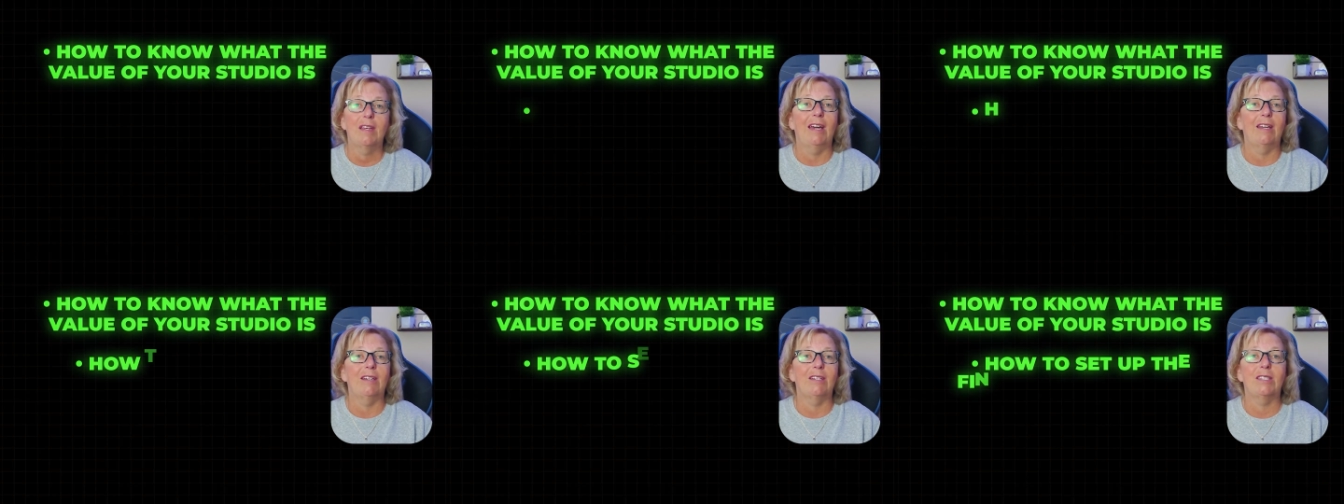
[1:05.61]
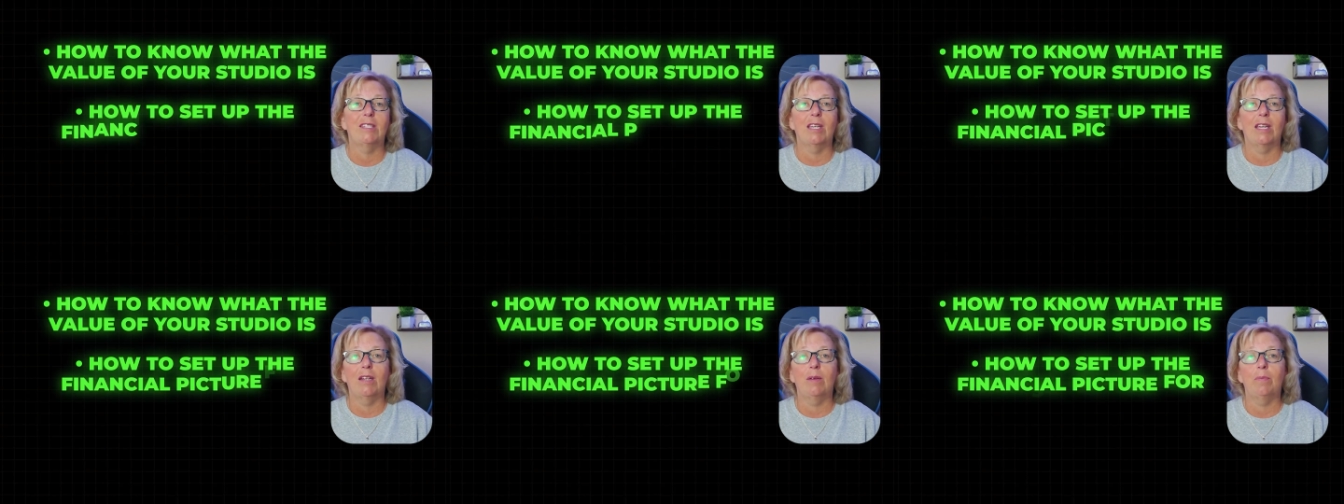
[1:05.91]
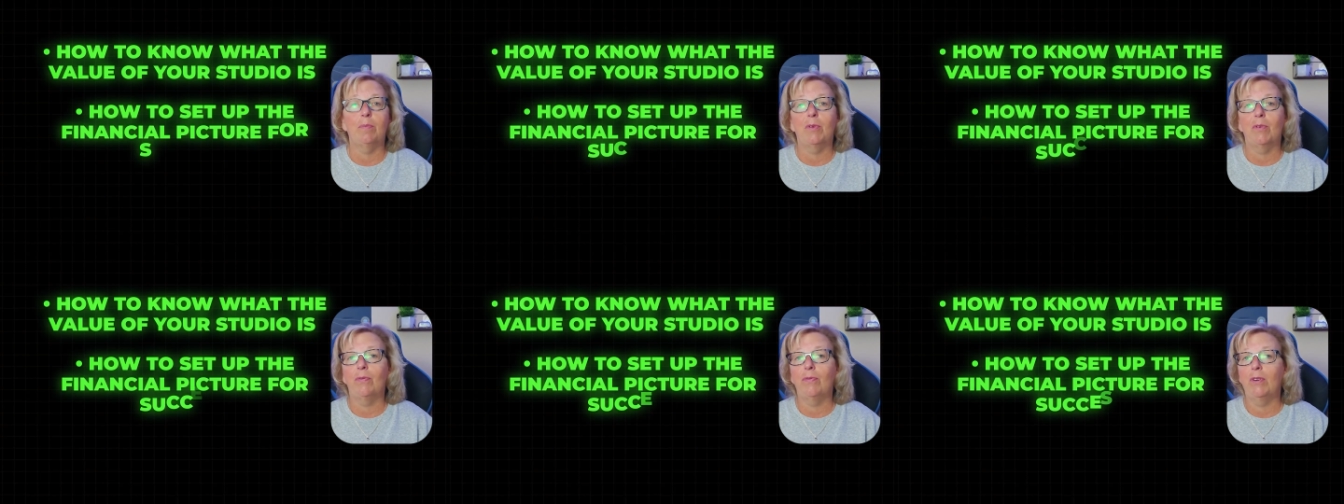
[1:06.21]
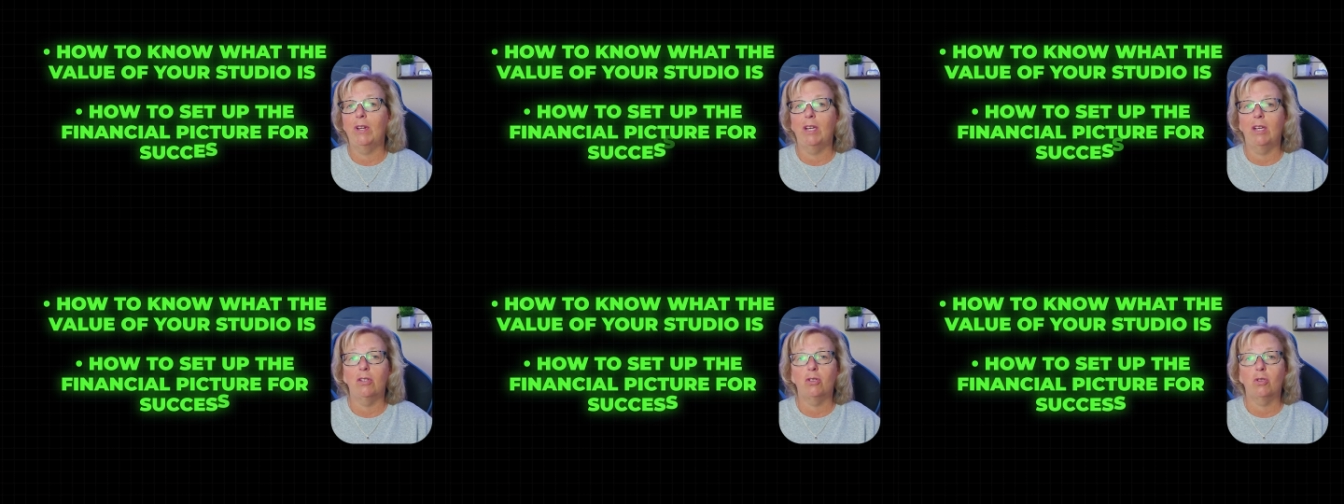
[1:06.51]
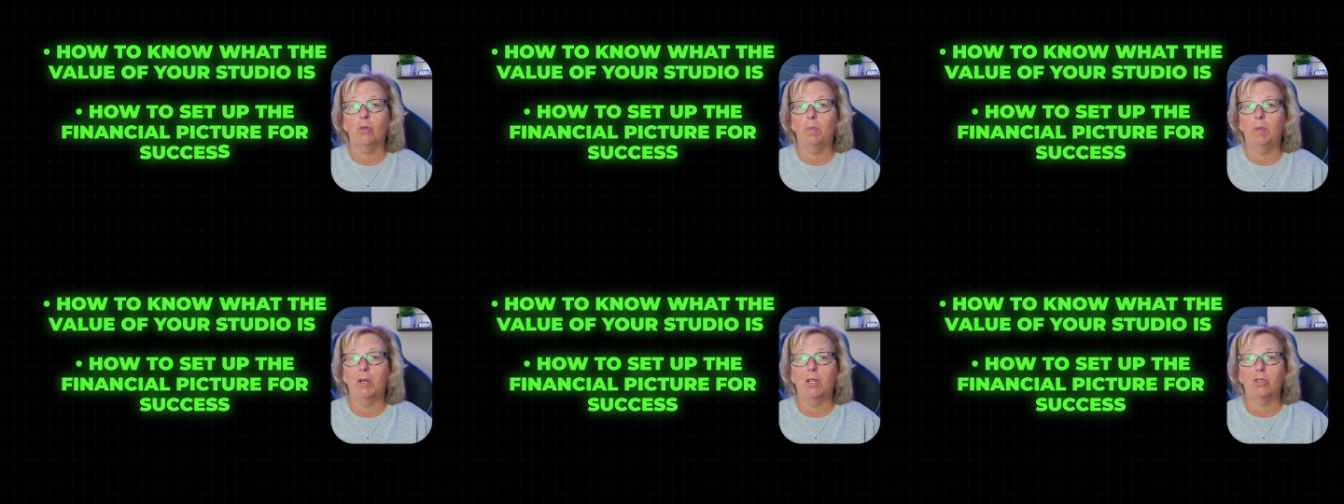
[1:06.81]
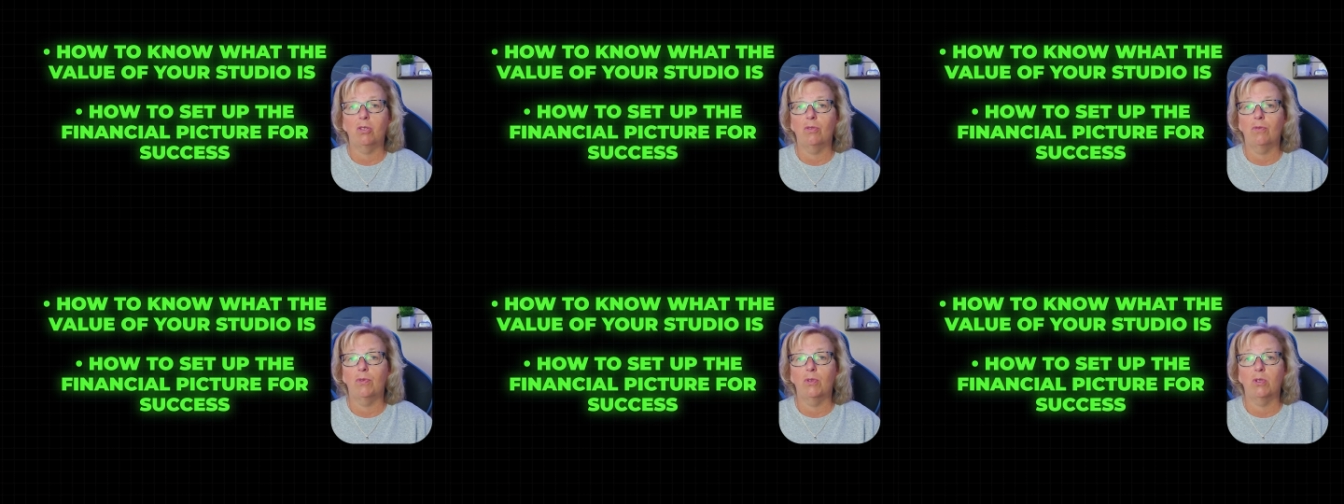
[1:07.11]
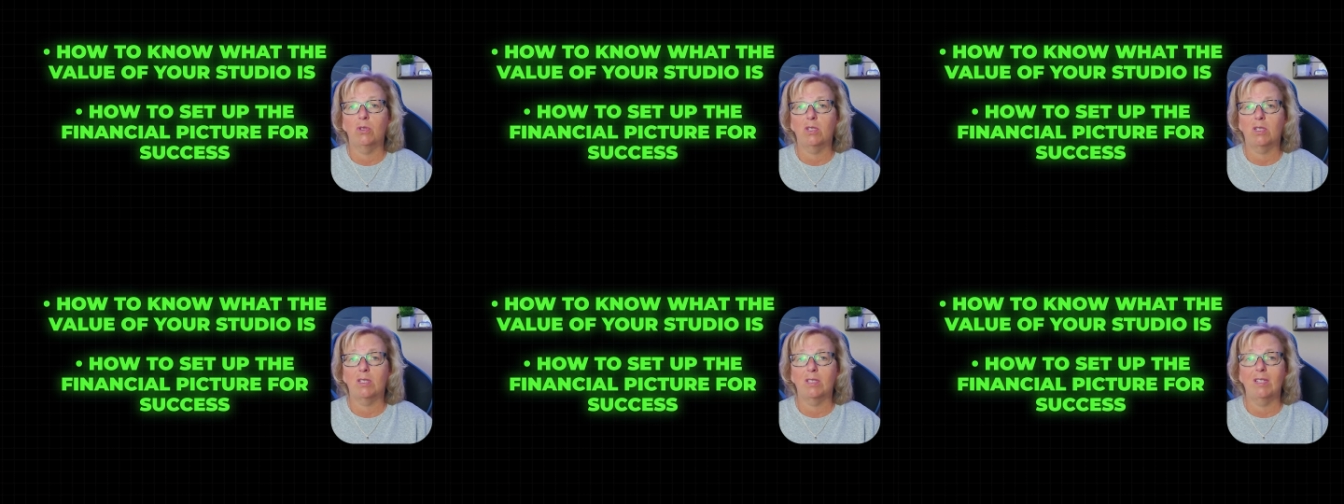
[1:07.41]
how to set up the financial picture for
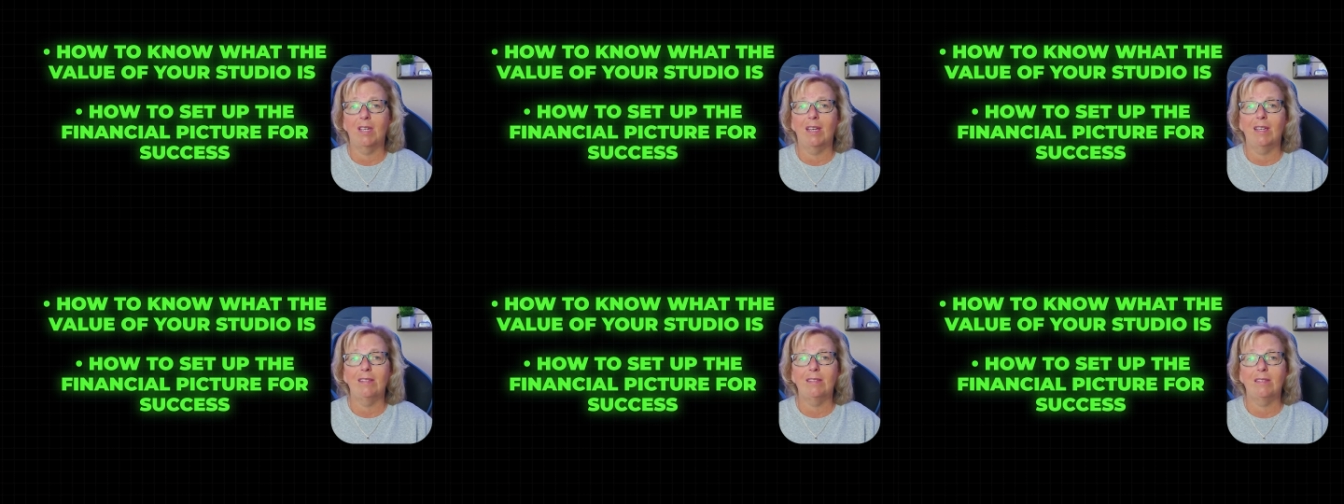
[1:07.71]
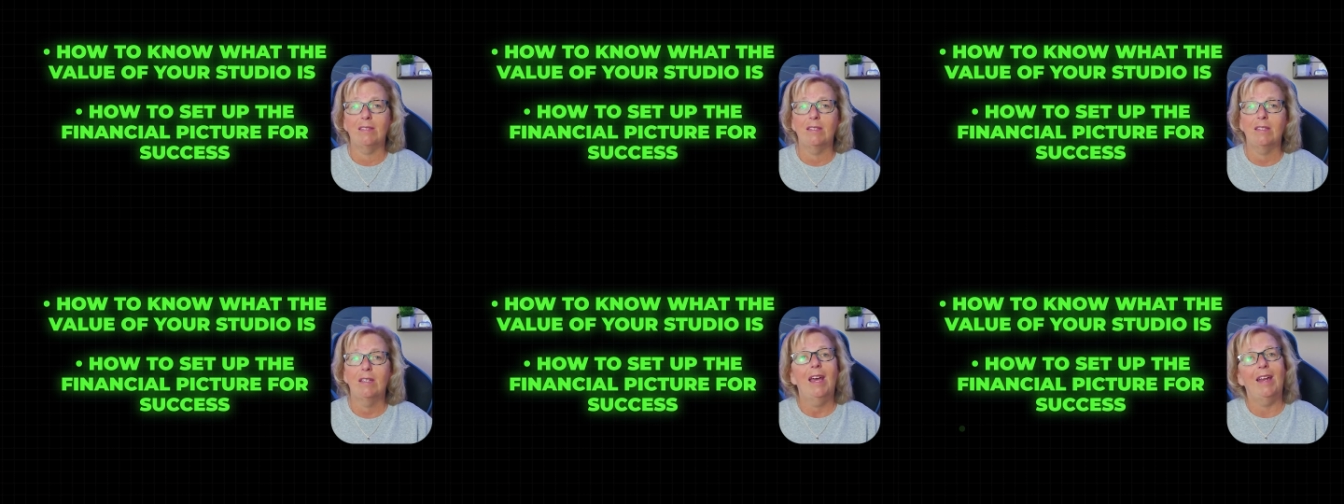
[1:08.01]
success,